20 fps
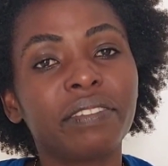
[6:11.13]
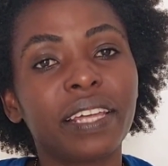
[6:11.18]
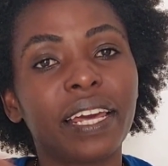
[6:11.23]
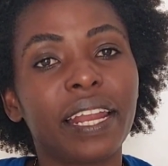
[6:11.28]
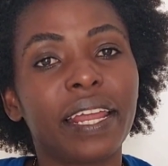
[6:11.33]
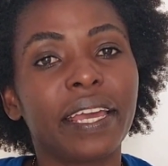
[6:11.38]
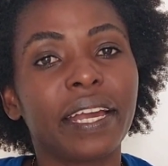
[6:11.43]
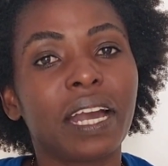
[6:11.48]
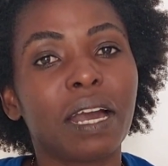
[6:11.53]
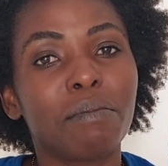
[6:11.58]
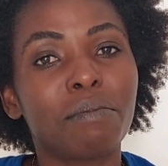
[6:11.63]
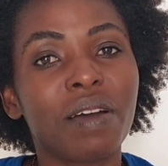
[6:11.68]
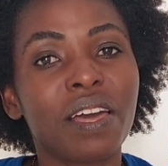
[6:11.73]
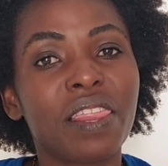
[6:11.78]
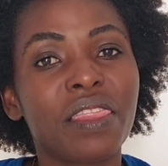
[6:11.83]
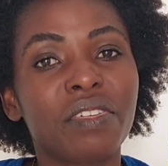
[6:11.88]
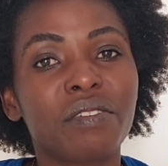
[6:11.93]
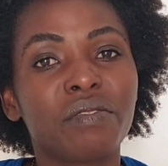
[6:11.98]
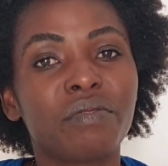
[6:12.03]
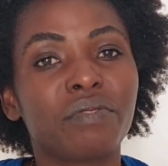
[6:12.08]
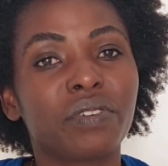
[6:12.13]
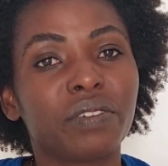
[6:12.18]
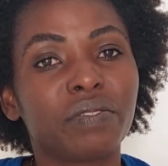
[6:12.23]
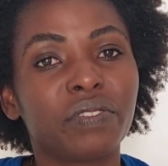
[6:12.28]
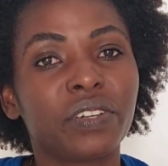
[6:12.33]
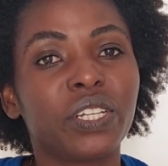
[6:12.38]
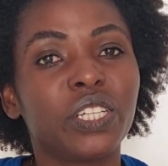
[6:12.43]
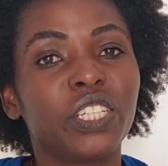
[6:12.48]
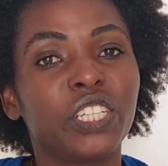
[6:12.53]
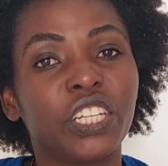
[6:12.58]
like a month of
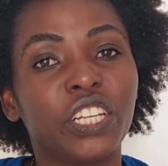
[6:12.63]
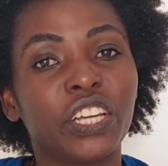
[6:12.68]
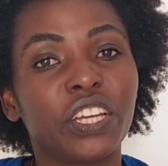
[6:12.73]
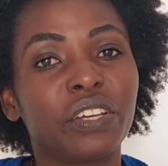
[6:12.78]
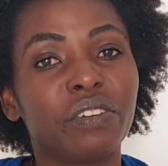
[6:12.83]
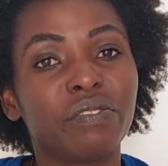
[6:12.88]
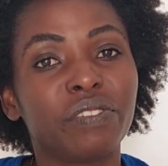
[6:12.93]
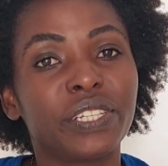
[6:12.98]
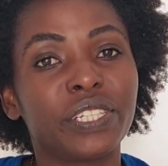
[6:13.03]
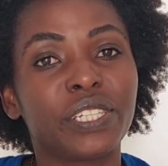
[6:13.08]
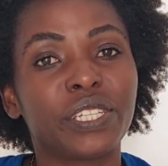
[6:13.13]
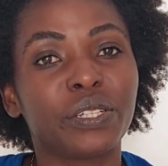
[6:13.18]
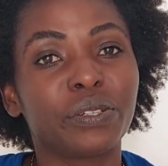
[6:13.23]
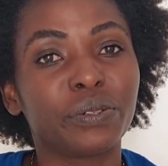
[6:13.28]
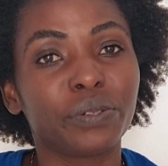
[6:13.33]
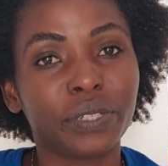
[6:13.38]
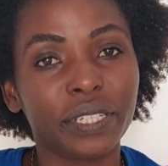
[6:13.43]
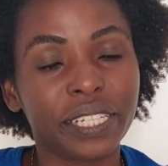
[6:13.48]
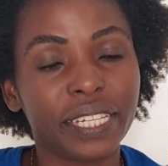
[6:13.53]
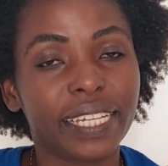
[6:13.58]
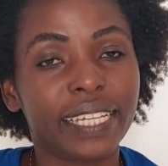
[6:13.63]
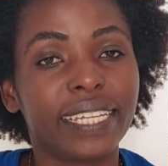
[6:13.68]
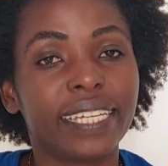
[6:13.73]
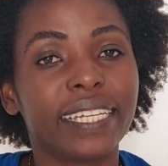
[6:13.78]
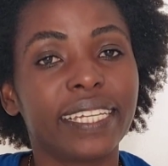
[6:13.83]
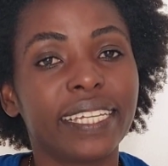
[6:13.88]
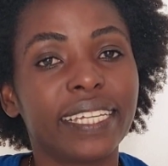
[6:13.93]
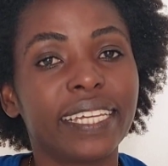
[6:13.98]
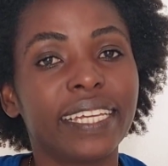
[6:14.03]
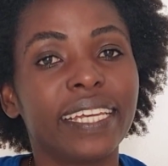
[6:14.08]
refreshing every single day,
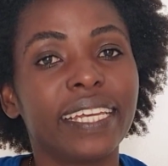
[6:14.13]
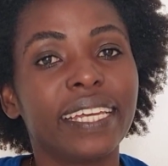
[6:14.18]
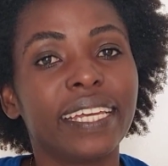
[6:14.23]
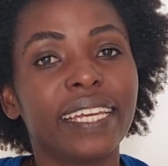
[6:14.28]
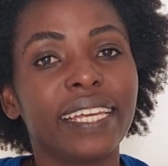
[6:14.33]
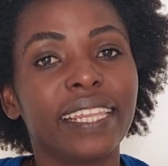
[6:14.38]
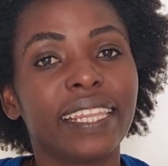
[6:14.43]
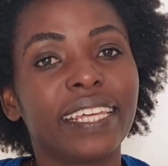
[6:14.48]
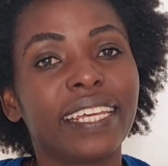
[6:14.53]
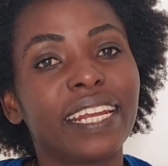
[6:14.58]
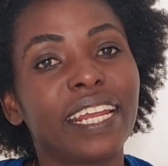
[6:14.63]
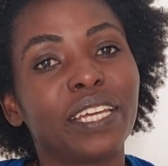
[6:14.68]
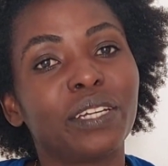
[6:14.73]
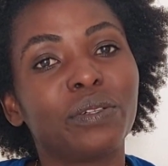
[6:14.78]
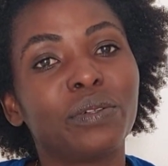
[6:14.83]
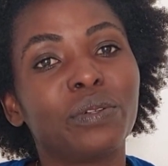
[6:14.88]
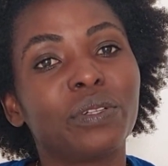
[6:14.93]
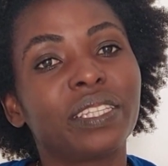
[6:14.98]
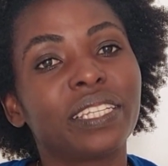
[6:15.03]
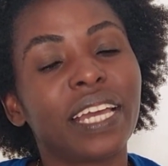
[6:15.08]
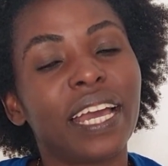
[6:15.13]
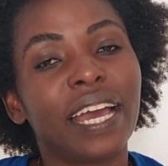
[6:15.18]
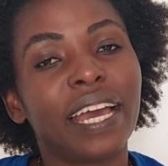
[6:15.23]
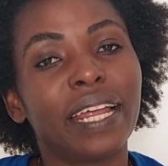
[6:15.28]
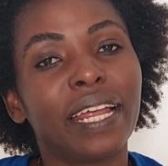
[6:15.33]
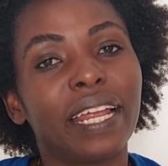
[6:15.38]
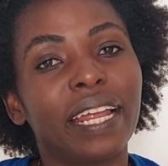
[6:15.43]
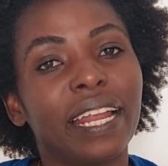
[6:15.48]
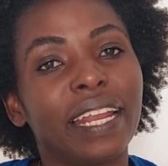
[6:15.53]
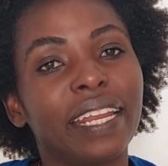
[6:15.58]
then I got
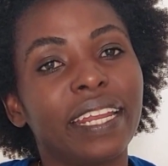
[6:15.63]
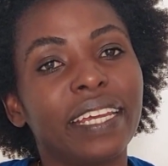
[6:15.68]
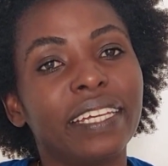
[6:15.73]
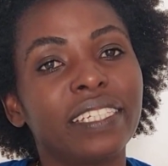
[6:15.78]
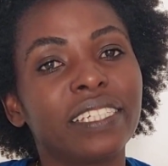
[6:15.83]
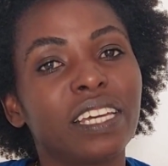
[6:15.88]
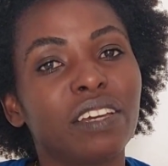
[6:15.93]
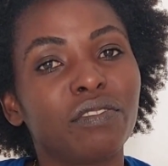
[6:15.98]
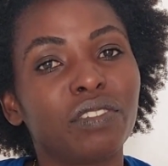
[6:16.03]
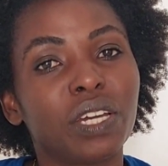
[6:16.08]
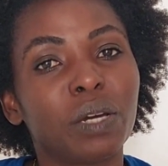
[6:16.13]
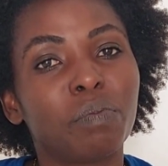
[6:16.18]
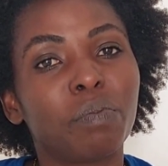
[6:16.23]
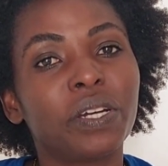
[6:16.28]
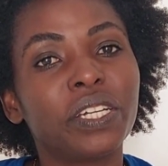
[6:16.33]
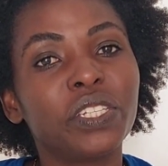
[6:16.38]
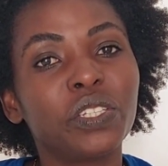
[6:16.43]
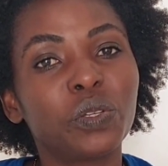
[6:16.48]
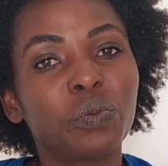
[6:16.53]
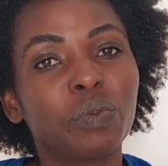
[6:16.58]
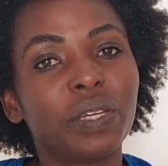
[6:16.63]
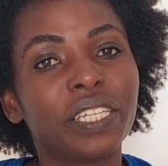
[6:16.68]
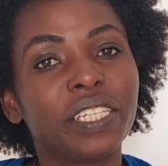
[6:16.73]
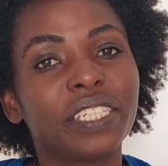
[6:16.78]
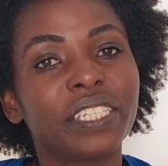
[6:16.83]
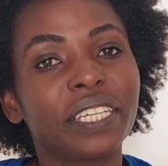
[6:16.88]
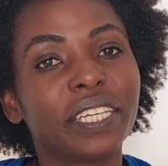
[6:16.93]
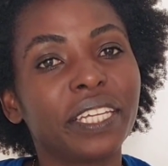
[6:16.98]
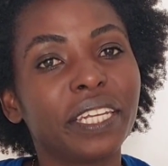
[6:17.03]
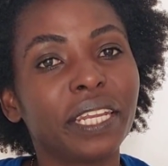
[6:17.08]
an interview appointment
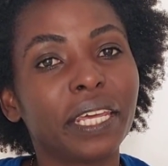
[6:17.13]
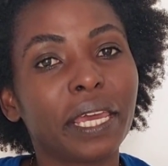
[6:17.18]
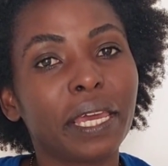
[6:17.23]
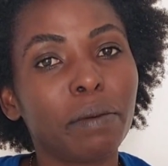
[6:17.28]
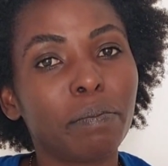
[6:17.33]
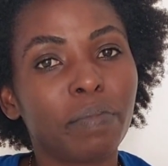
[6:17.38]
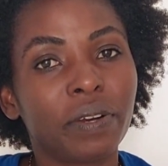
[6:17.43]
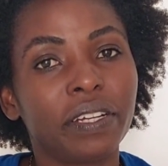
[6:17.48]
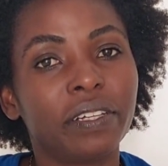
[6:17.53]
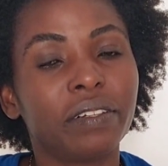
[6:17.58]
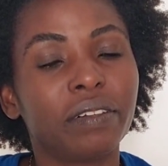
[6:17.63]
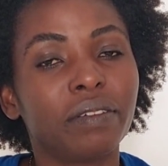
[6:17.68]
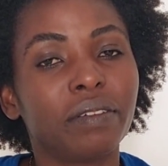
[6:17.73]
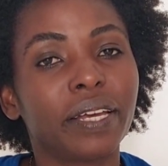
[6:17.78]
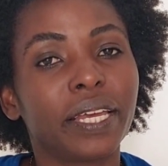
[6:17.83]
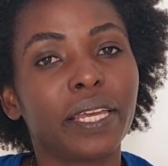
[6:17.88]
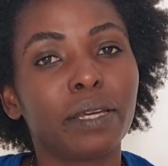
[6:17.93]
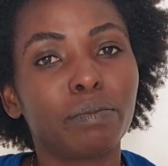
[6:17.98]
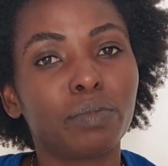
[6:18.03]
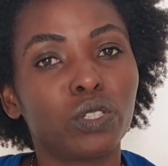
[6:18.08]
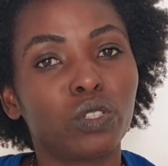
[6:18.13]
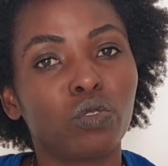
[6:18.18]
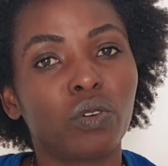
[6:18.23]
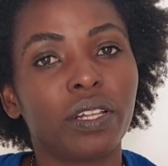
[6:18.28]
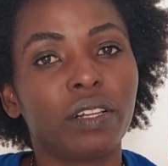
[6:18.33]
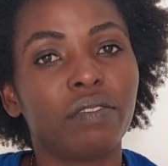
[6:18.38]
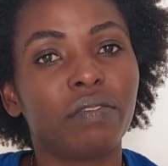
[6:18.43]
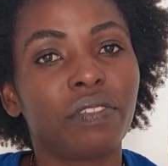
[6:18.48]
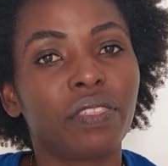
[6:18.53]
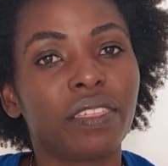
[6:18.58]
in April
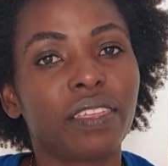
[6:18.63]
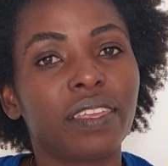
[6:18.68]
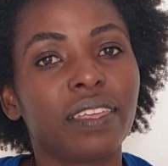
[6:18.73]
12th.